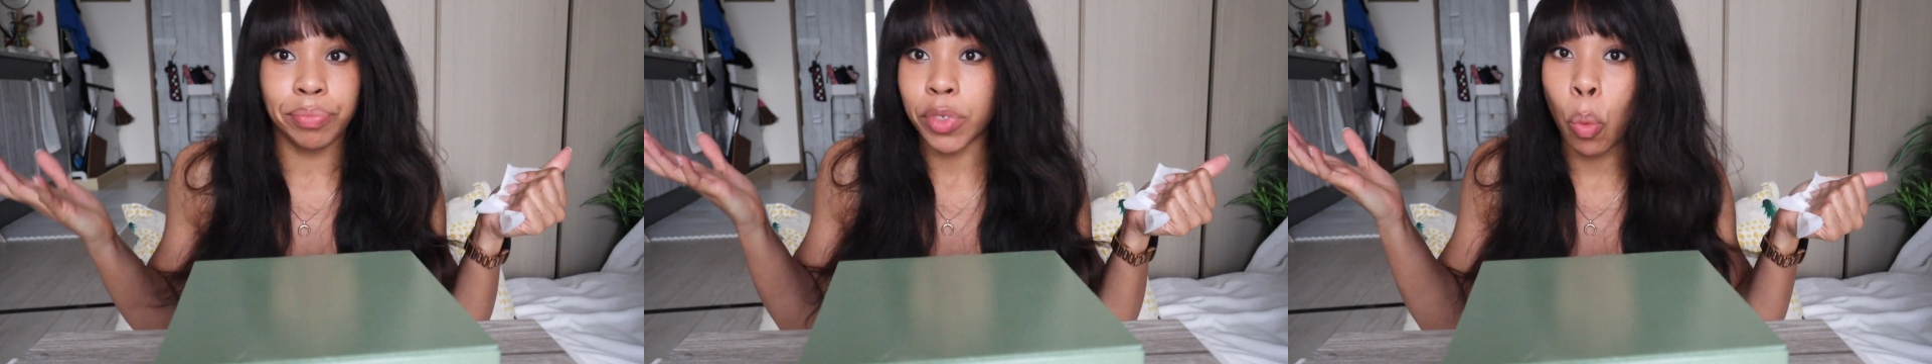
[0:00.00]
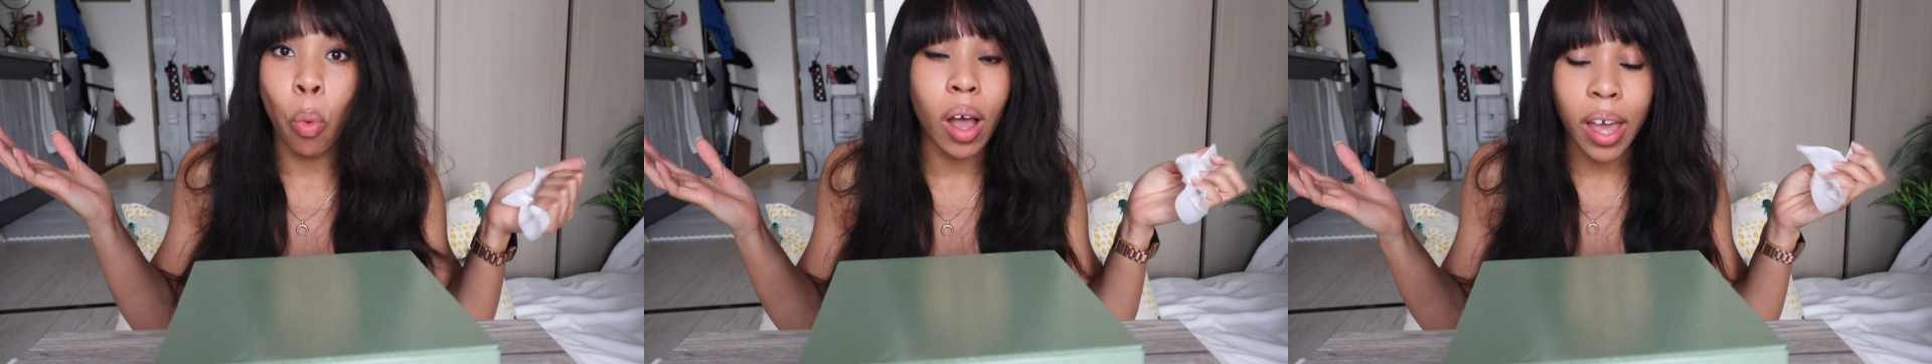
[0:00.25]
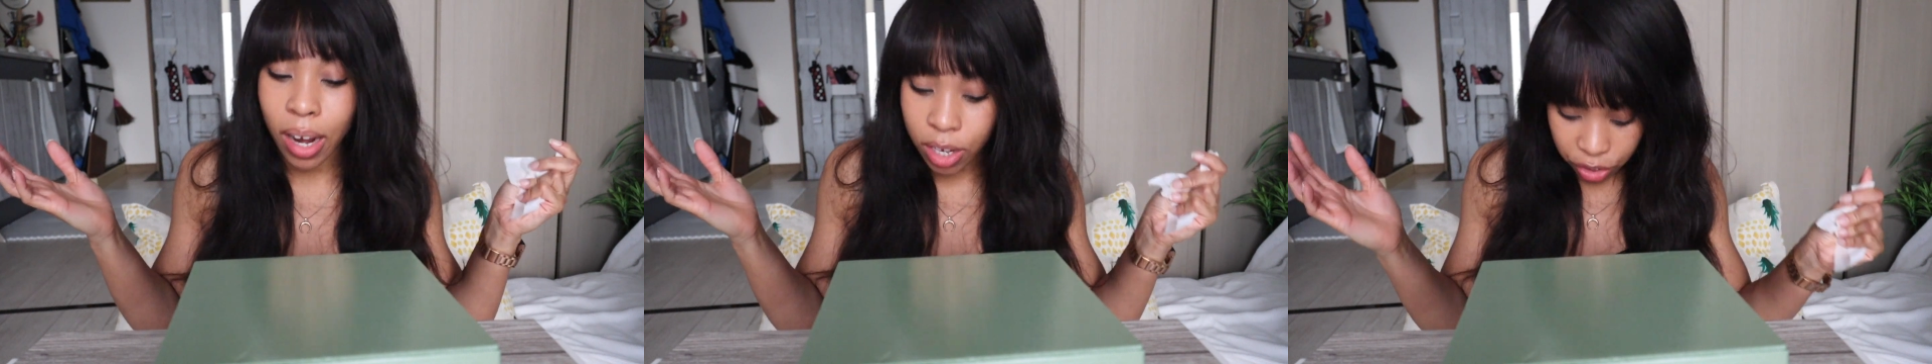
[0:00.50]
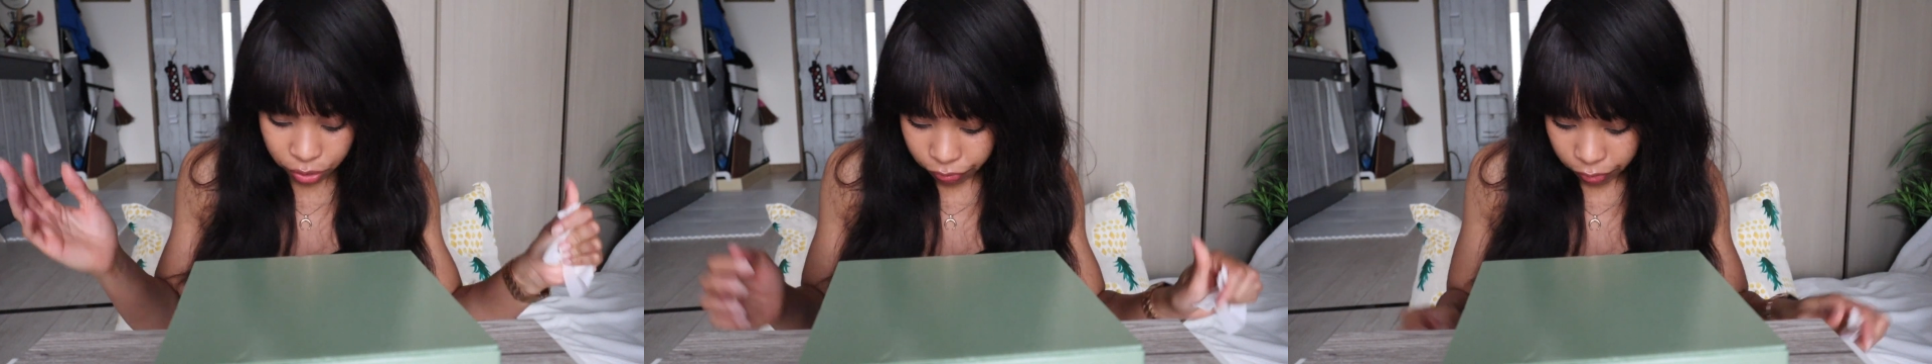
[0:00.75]
what can I
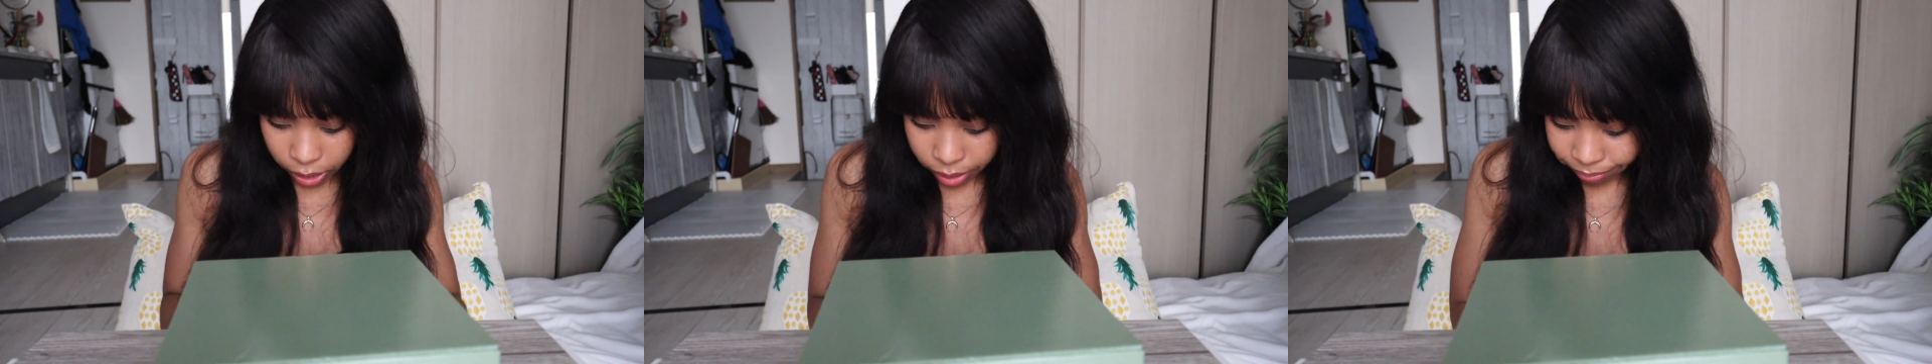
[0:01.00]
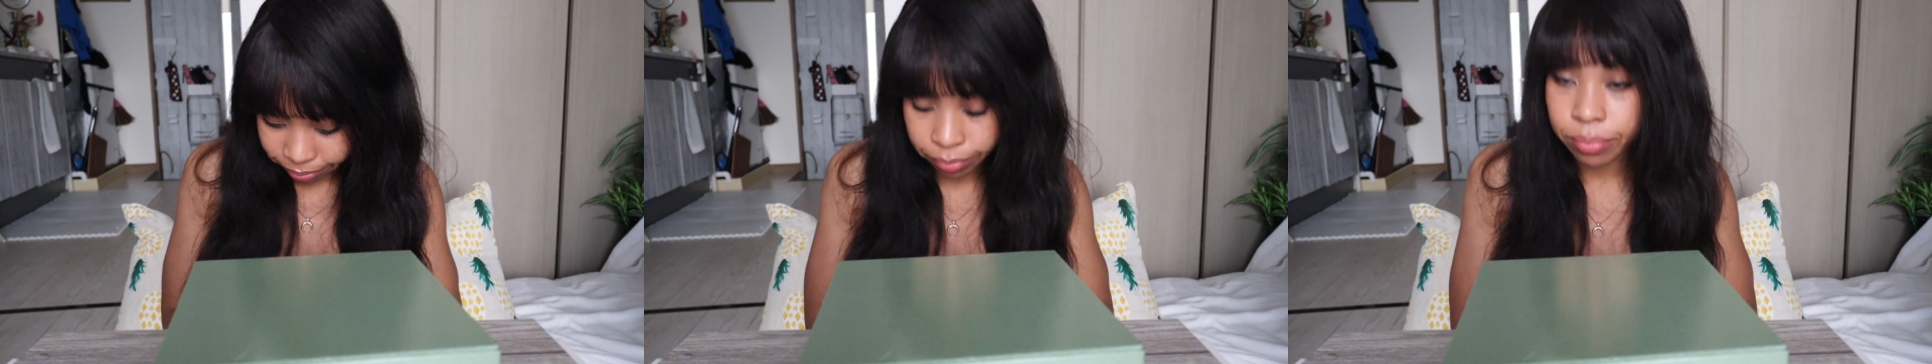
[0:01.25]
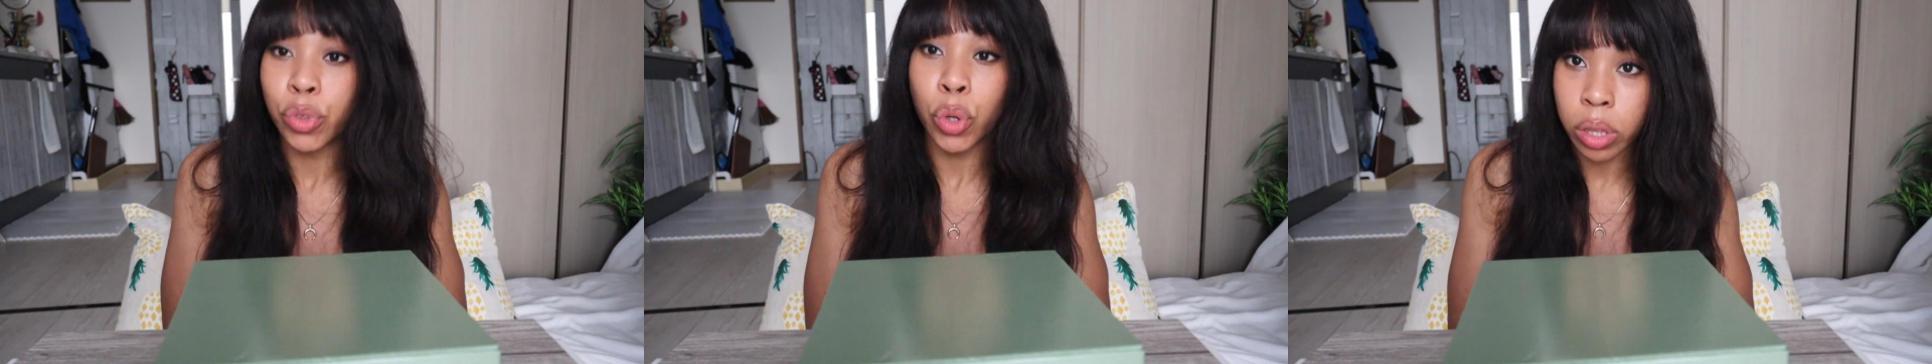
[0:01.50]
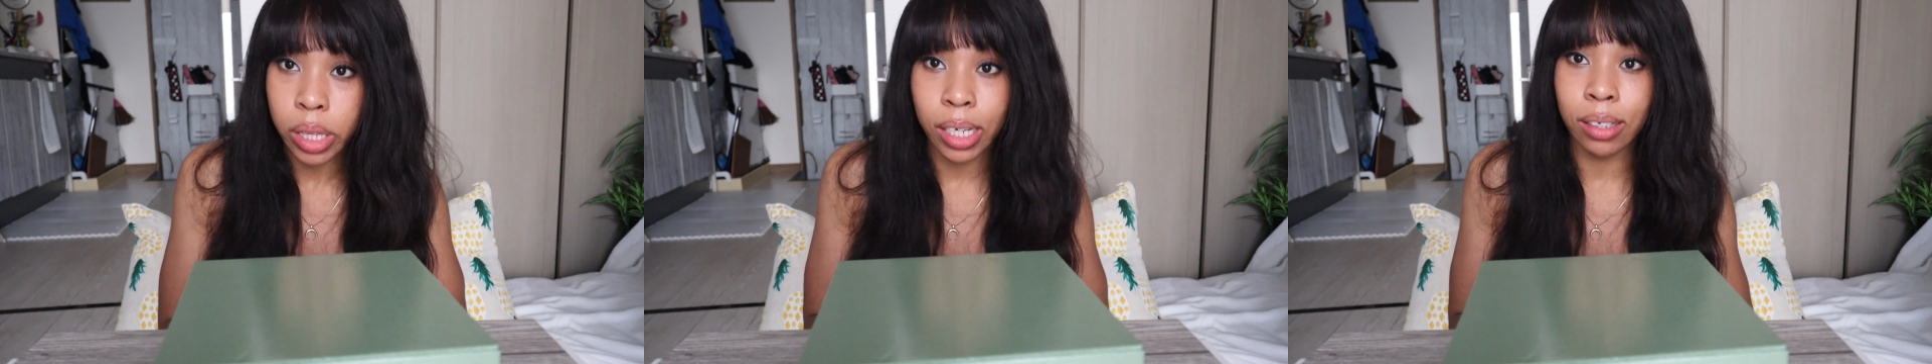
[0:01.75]
do for you?
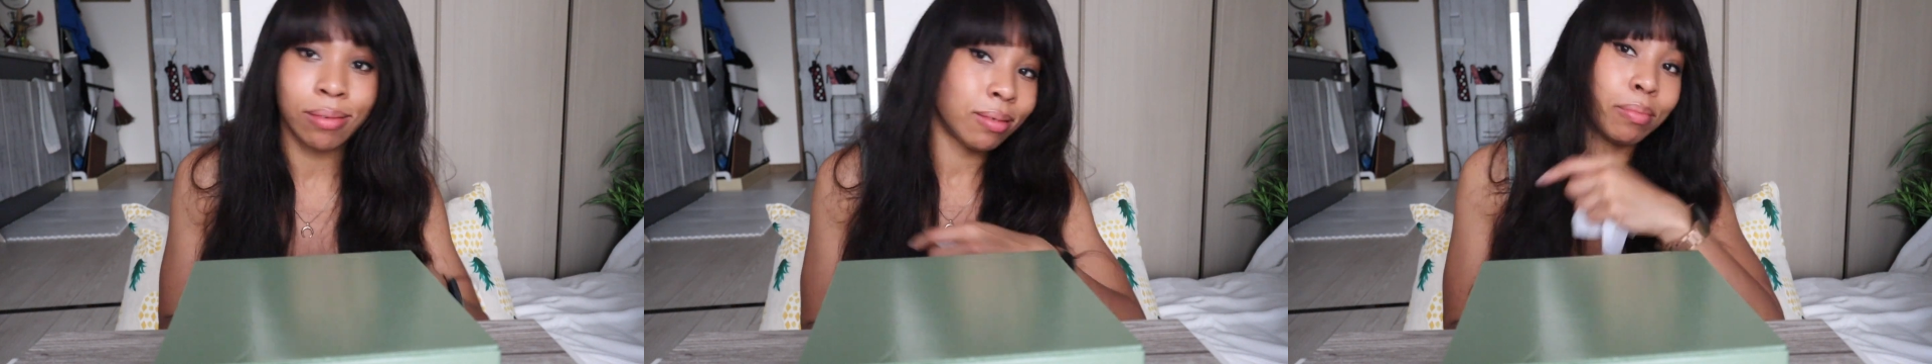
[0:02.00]
Nothing.